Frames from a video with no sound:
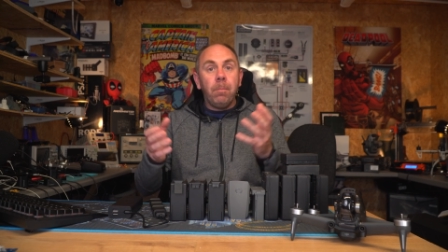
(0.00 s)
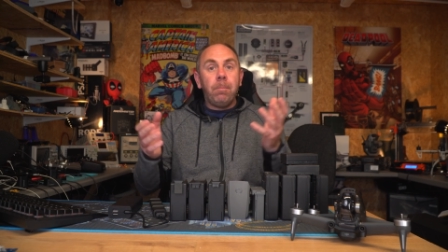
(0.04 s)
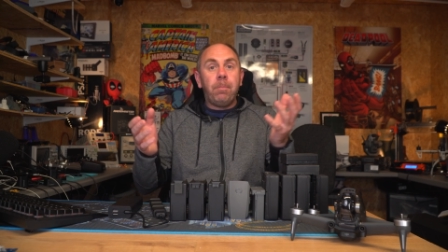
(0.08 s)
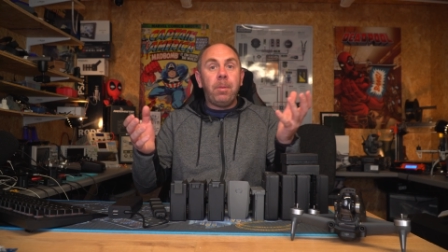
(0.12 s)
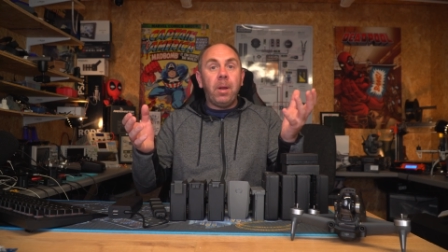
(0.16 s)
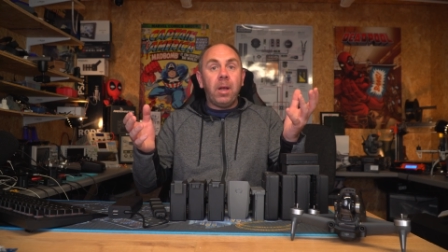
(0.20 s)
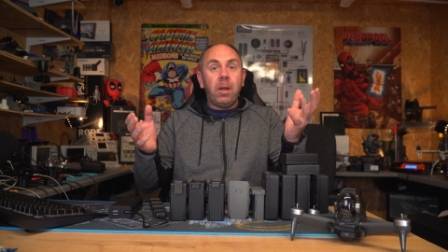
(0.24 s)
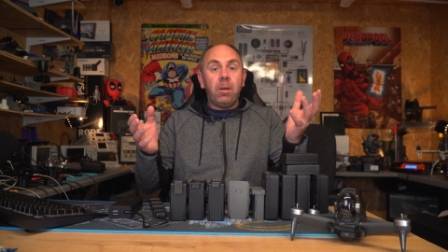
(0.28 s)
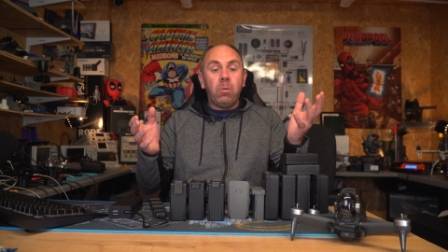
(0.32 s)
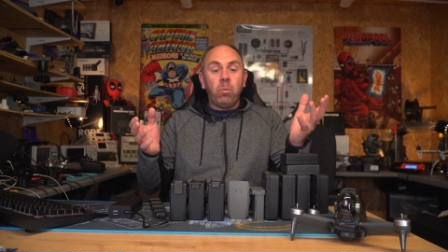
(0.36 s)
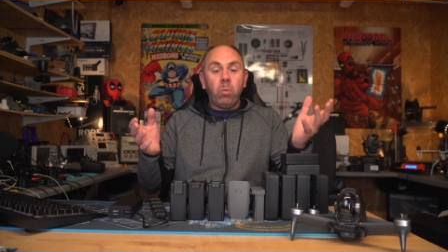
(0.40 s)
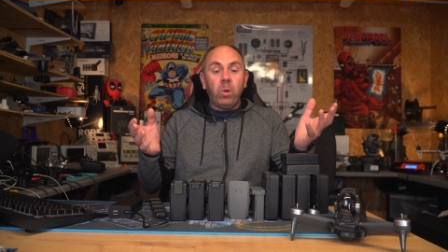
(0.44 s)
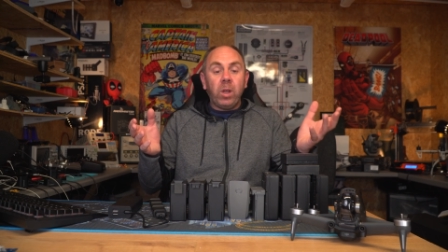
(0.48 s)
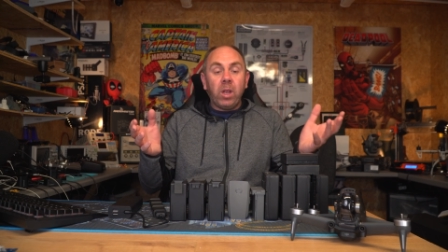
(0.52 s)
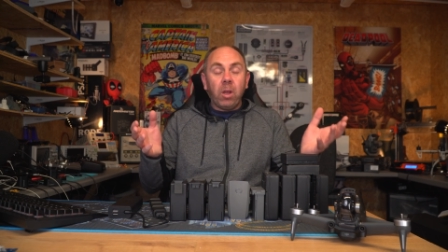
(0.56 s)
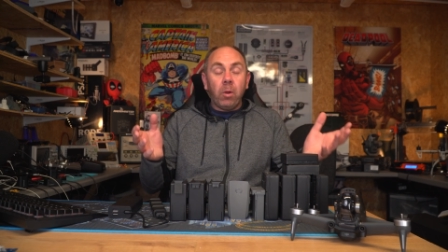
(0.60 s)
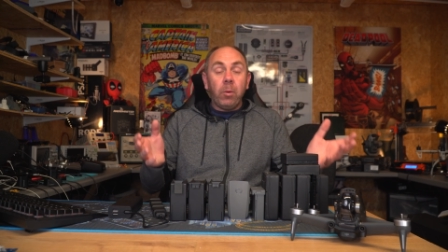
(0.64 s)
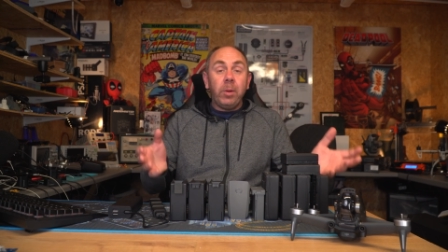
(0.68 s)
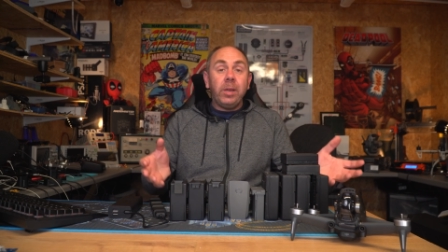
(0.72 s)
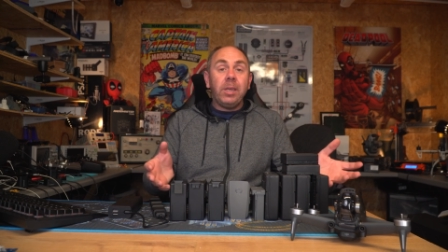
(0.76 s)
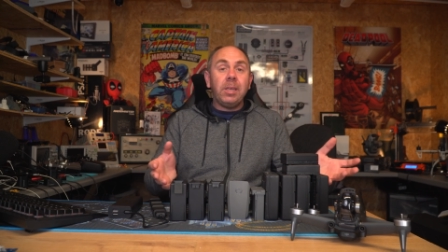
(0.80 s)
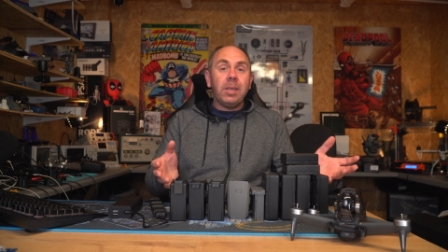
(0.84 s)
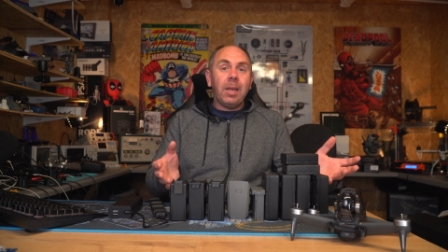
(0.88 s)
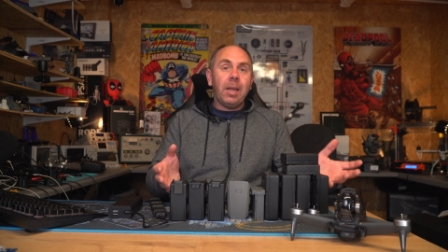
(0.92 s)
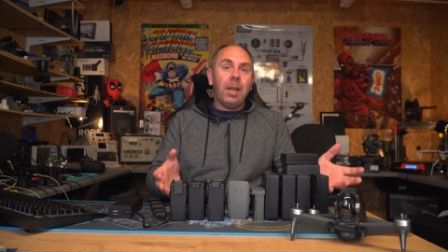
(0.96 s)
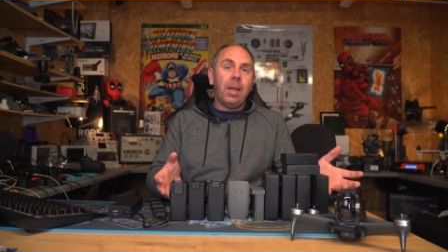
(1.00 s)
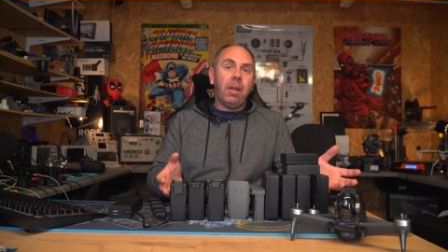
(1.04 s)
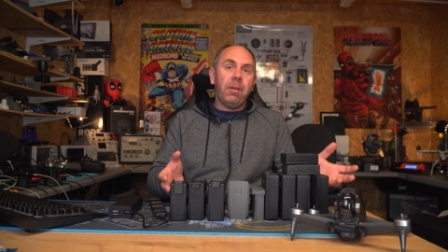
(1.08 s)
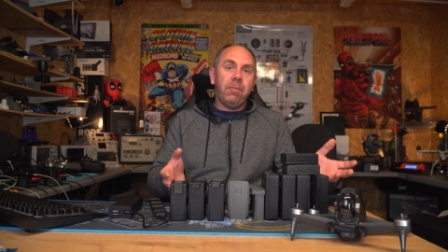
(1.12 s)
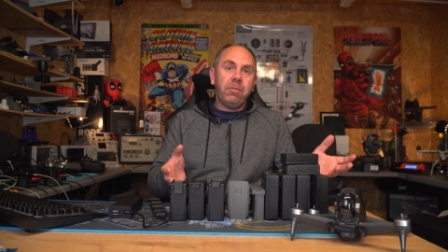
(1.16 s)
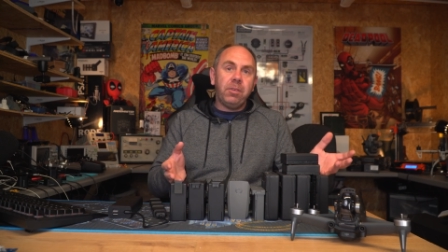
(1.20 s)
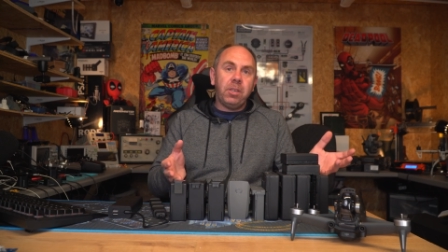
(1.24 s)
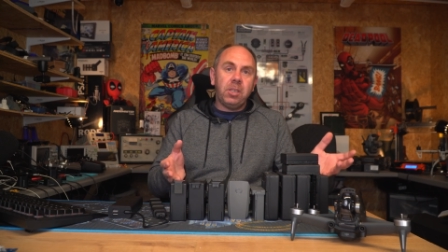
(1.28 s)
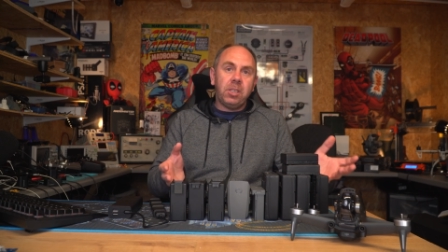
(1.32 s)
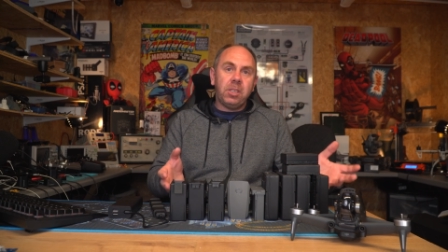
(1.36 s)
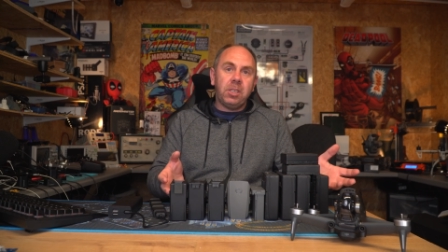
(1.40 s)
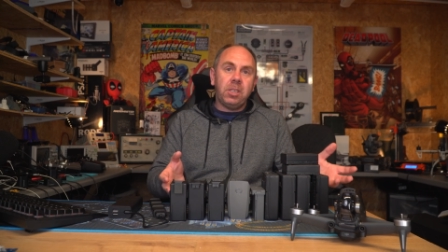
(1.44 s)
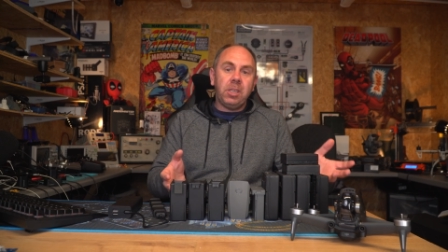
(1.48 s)
but we're going to have
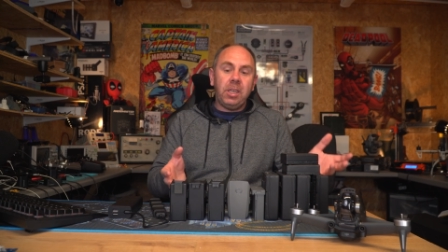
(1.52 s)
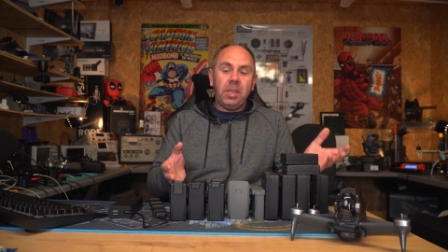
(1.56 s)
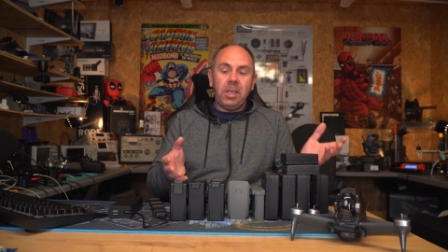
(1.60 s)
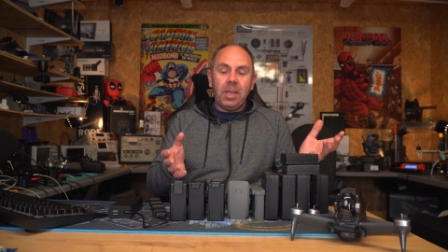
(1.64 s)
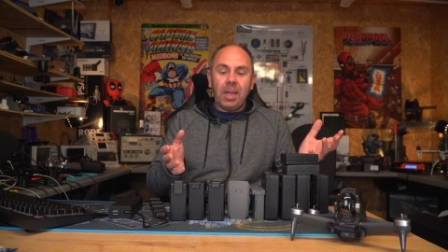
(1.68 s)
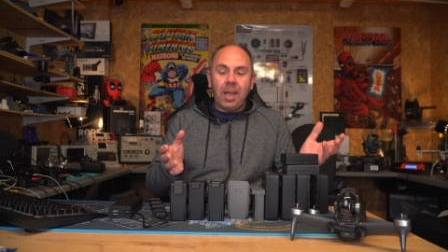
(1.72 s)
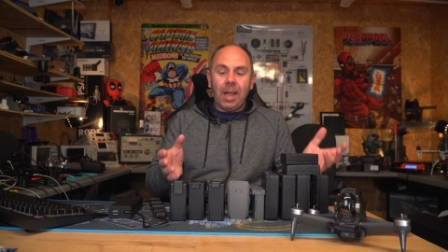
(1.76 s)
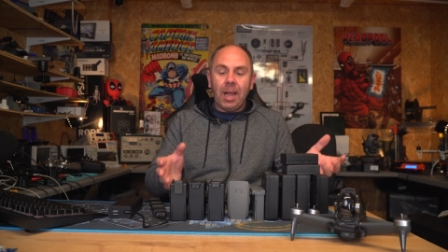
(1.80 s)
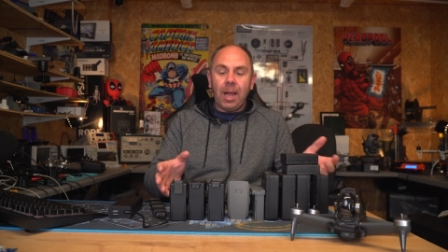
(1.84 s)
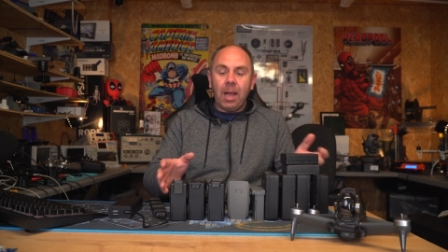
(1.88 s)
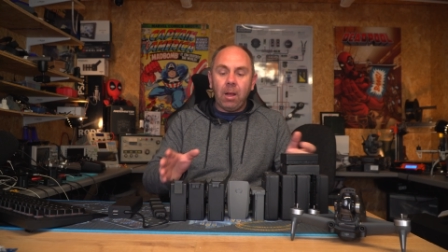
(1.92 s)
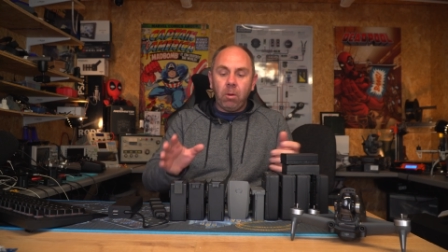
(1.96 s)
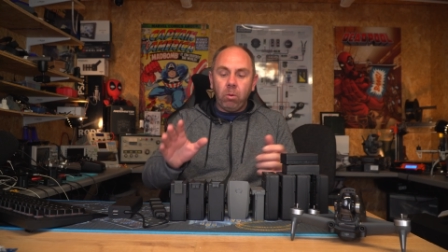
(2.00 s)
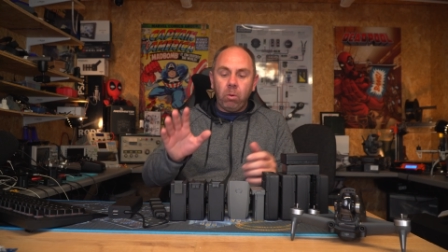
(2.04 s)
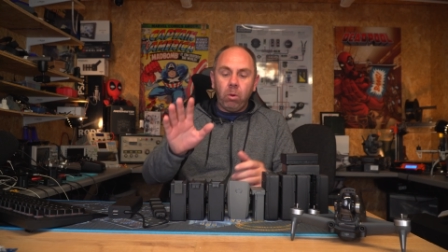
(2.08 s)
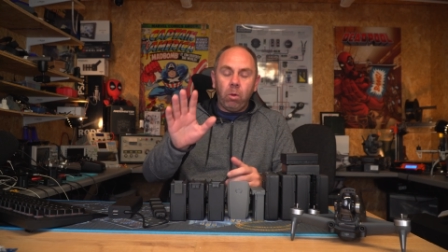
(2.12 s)
to see how